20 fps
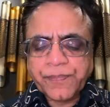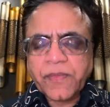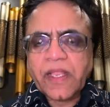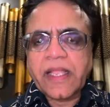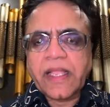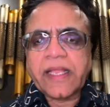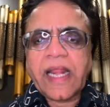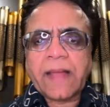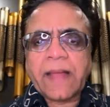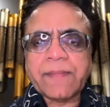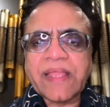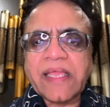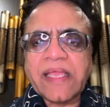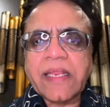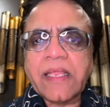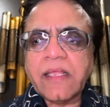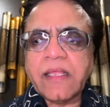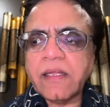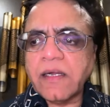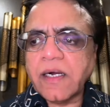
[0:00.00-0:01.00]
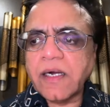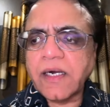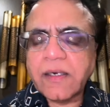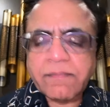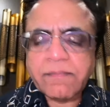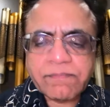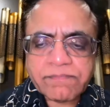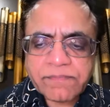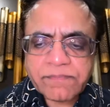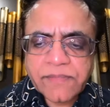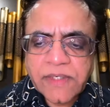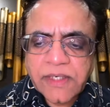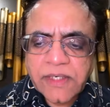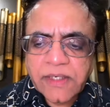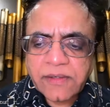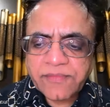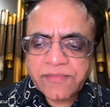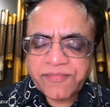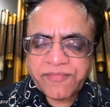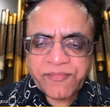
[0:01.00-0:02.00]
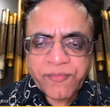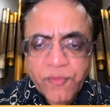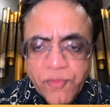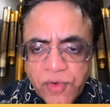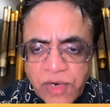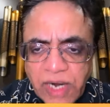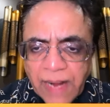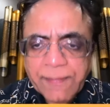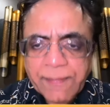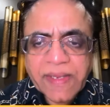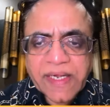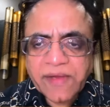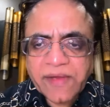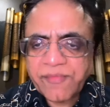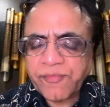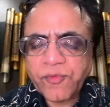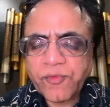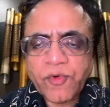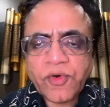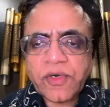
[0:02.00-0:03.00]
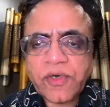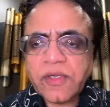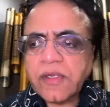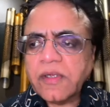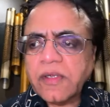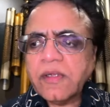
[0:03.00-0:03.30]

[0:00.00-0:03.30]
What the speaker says: And I'm getting food. I'm getting food.